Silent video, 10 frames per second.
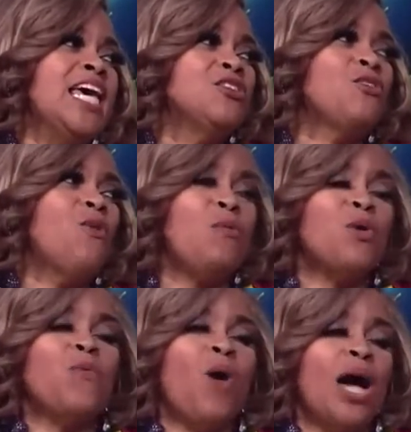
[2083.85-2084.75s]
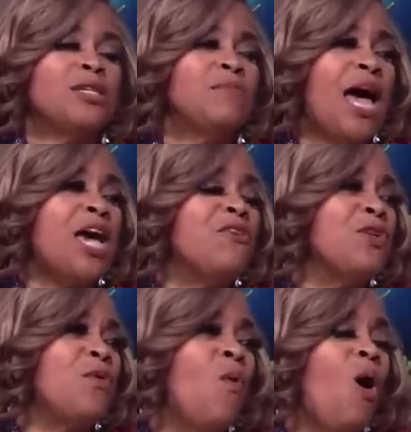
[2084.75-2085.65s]
So I want to watch my
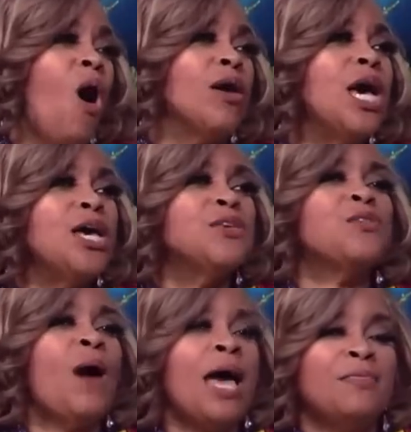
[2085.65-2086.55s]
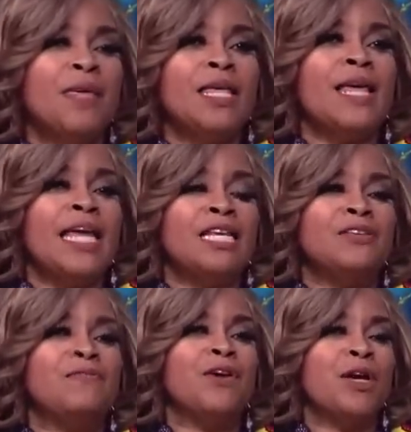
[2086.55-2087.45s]
every walk. So I think that is
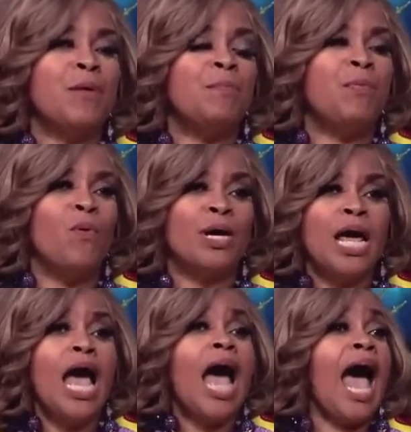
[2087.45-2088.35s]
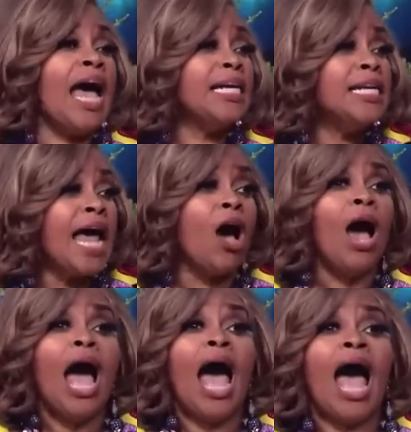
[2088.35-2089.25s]
very important.
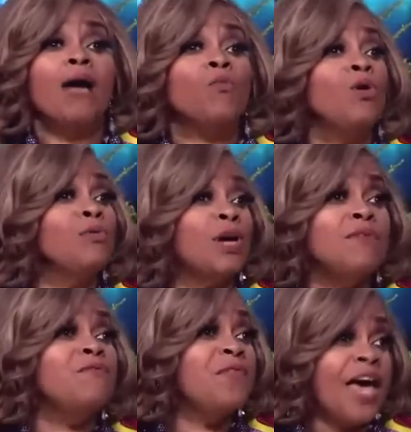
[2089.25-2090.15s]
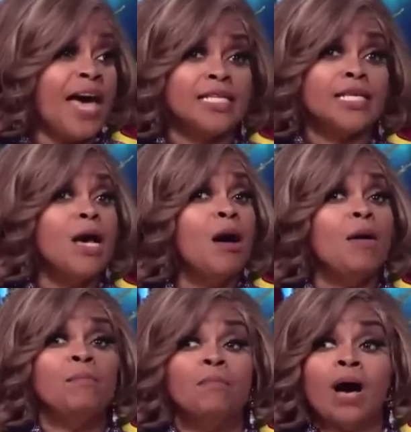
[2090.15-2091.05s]
I will confess,
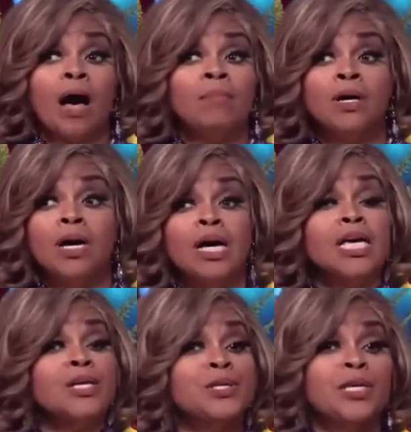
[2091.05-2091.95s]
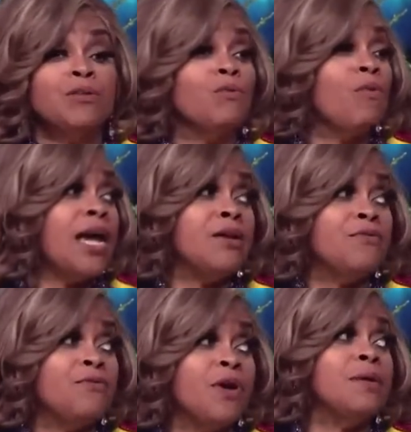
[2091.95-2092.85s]
Mama is sitting right in
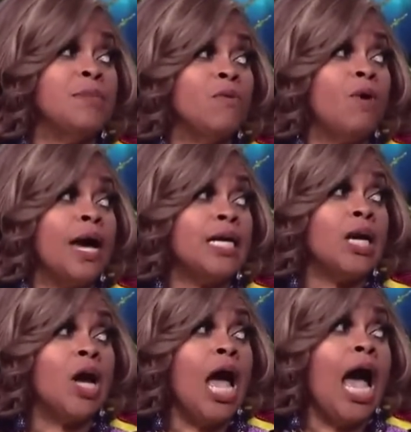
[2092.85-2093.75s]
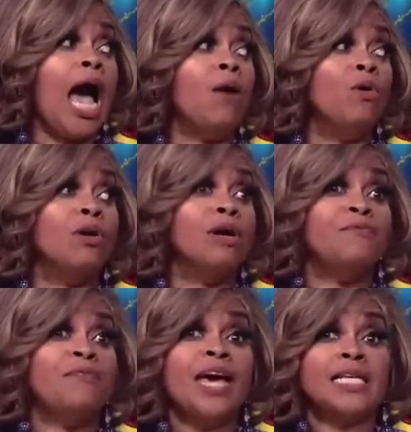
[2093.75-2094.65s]
front of me right here. I will
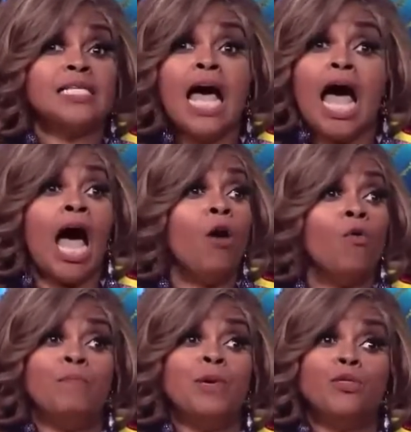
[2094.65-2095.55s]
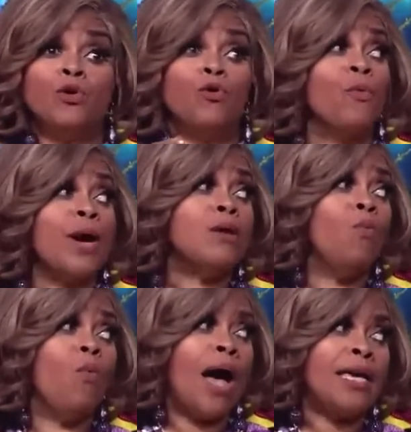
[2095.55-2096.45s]
confess, I will be the great
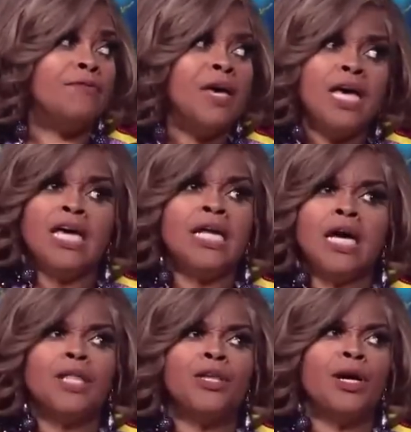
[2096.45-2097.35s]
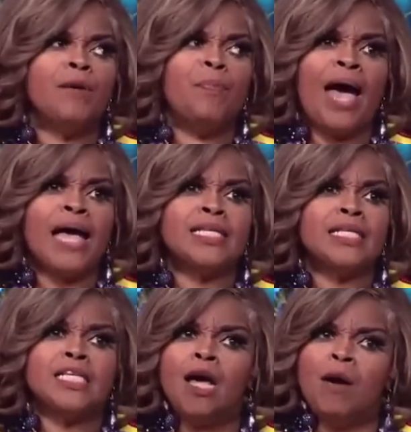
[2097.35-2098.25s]
wife in other
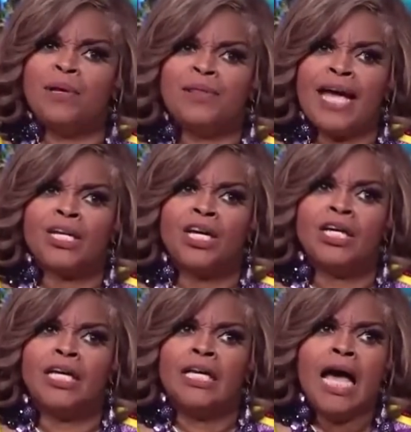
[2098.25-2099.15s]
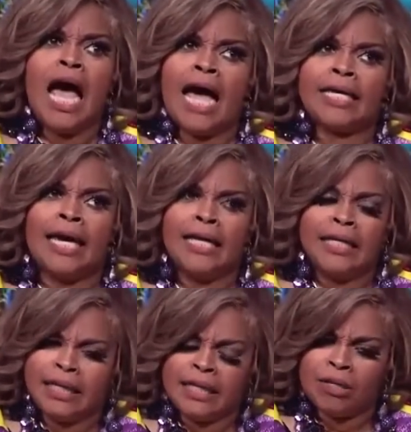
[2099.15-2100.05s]
capacities, but that cooking, I can't
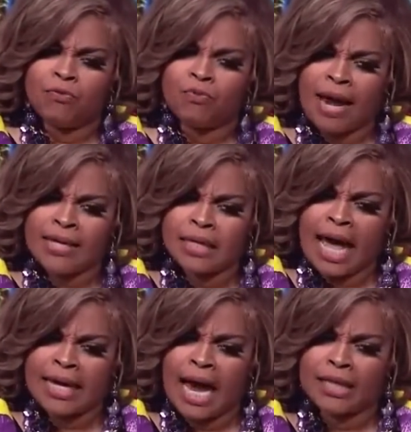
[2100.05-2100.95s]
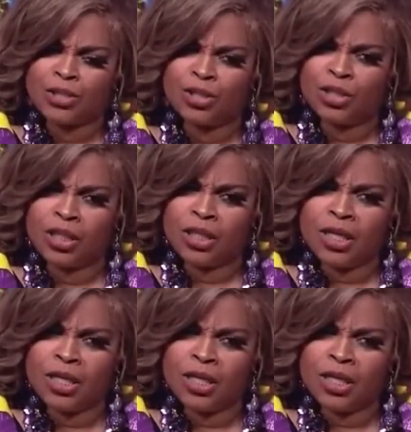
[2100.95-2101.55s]
get it right like I should.